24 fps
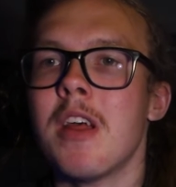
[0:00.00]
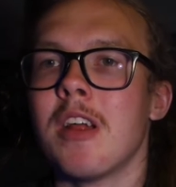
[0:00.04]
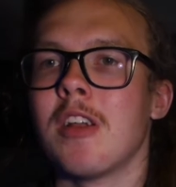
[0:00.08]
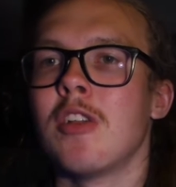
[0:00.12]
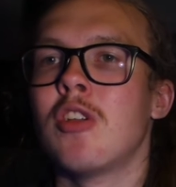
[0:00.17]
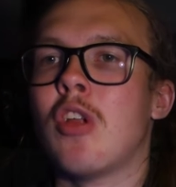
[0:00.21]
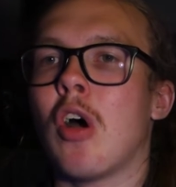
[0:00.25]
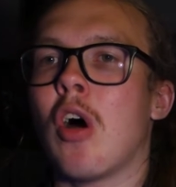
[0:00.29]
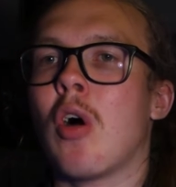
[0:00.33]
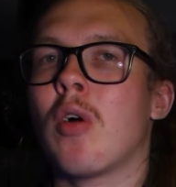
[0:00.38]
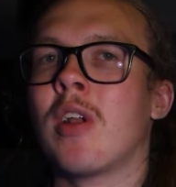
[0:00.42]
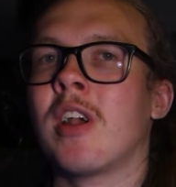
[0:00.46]

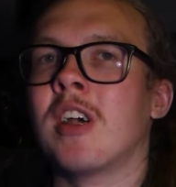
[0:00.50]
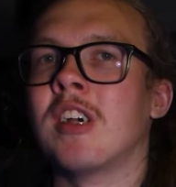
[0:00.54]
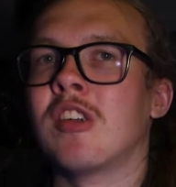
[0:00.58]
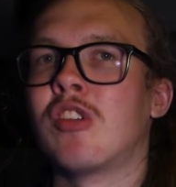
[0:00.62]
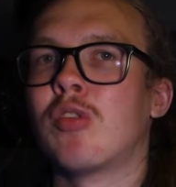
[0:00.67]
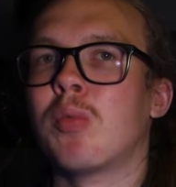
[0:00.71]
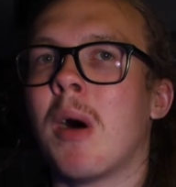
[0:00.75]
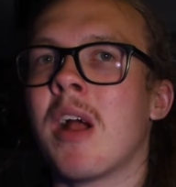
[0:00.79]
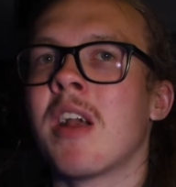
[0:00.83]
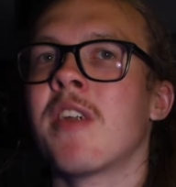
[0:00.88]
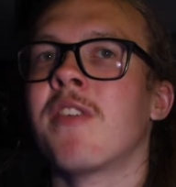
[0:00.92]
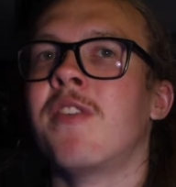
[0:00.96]
Though there's
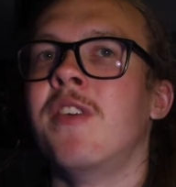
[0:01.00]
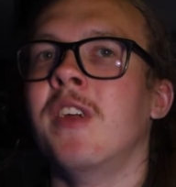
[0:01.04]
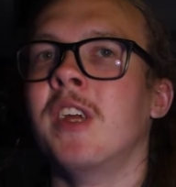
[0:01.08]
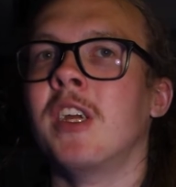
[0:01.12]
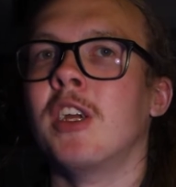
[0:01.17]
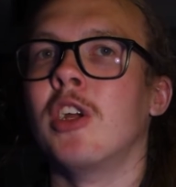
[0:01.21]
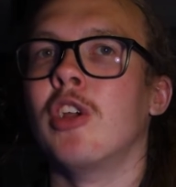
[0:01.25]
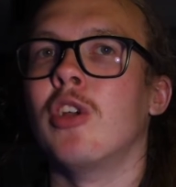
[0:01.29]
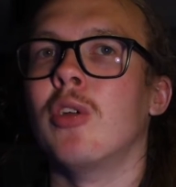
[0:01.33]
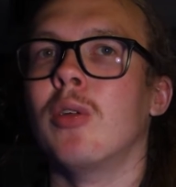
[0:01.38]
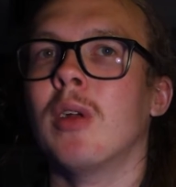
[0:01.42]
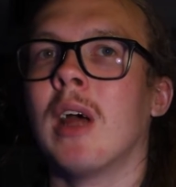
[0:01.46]
one thing
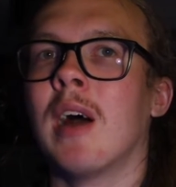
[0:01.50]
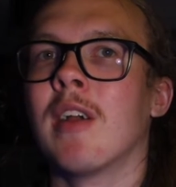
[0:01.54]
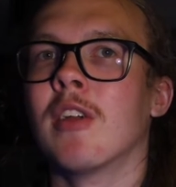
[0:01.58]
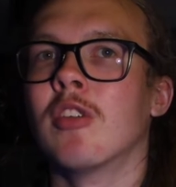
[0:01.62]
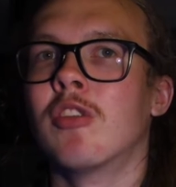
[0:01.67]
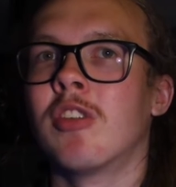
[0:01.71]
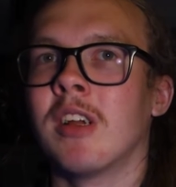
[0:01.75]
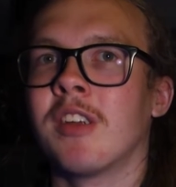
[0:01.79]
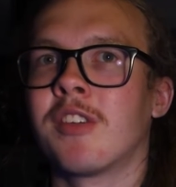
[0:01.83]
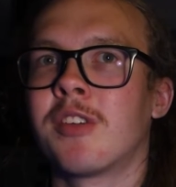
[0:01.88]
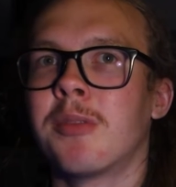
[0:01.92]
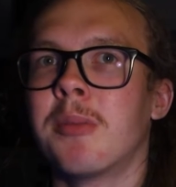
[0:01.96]
you do have to
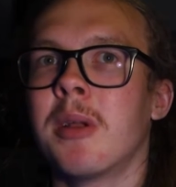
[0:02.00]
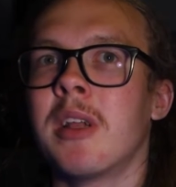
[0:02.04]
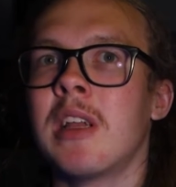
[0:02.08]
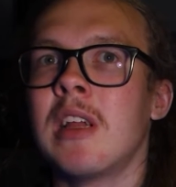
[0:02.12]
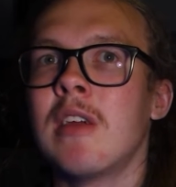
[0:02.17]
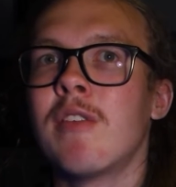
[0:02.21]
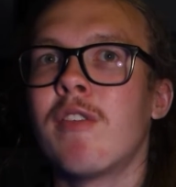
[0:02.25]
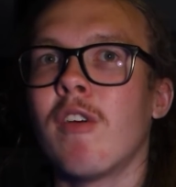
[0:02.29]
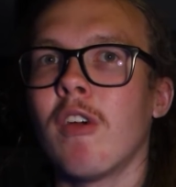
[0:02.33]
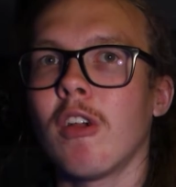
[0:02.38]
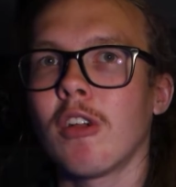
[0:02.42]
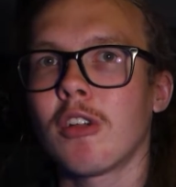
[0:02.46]
change from the
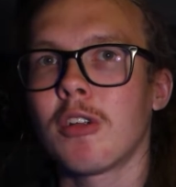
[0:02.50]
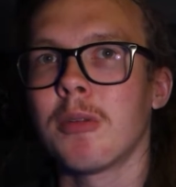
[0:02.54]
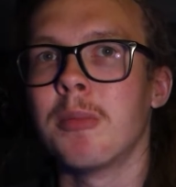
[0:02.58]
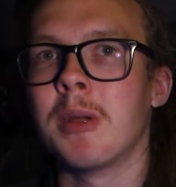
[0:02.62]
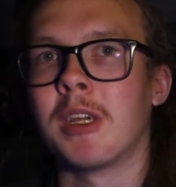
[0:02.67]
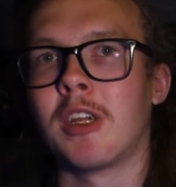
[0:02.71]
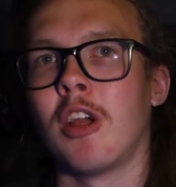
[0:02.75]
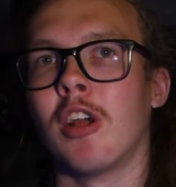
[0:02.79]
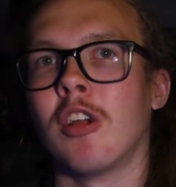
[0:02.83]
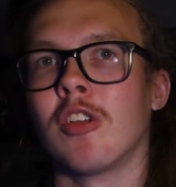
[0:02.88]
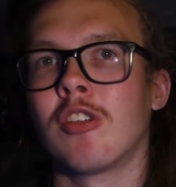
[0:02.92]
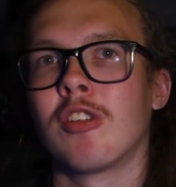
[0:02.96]
default,
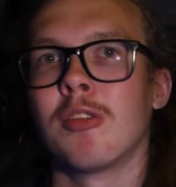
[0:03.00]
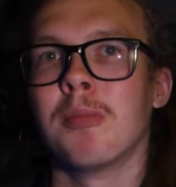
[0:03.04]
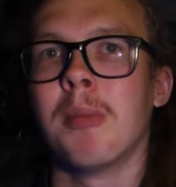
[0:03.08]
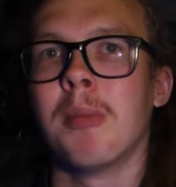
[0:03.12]
because